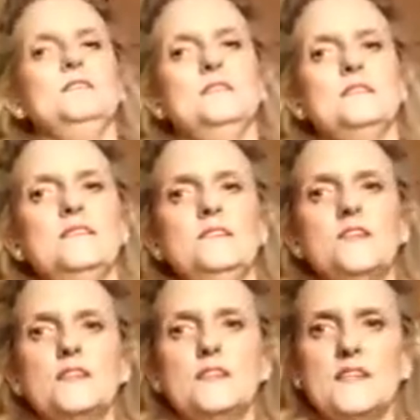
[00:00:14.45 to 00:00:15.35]
See if you
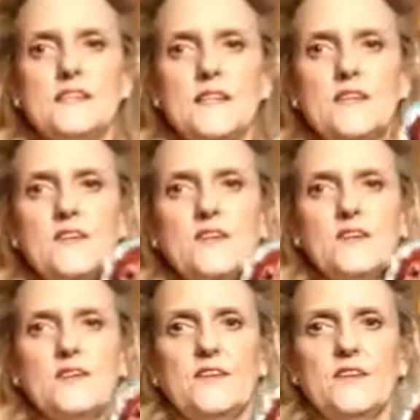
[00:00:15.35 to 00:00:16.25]
can sit here
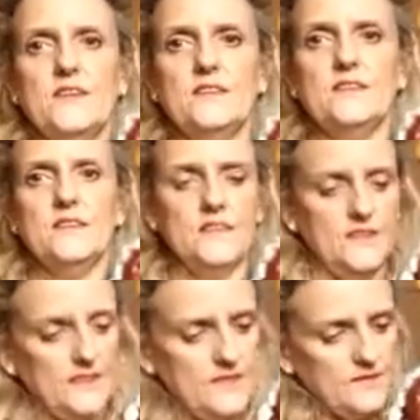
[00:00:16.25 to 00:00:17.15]
now. Your
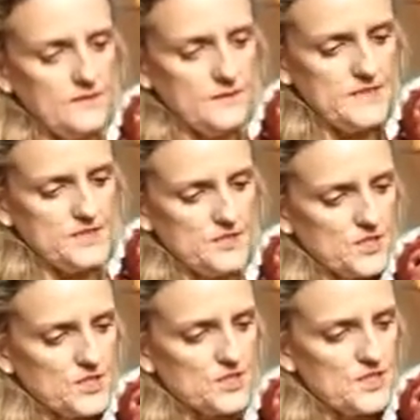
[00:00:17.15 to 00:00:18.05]
lovely wee
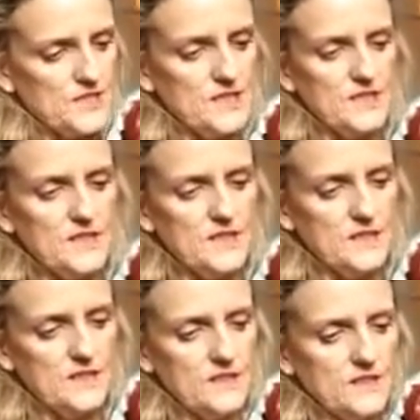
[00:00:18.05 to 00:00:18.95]
sit.
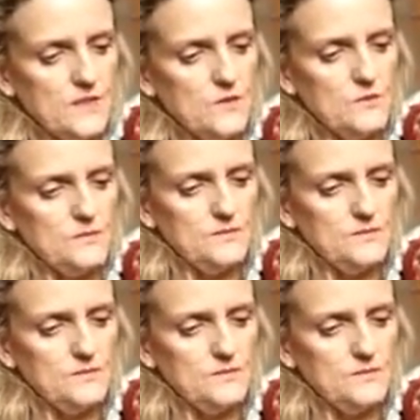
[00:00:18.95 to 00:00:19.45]
Oh.